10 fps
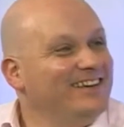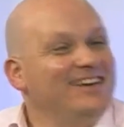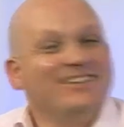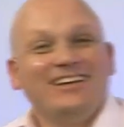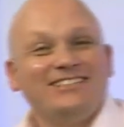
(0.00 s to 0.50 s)

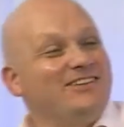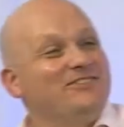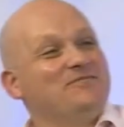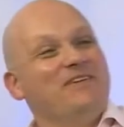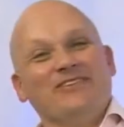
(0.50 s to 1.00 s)
That's too
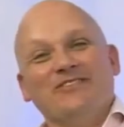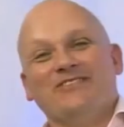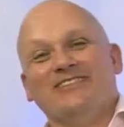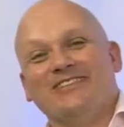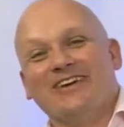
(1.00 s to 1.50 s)
smooth,
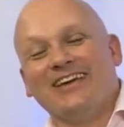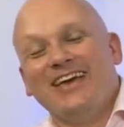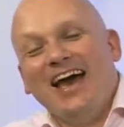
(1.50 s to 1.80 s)
do you think?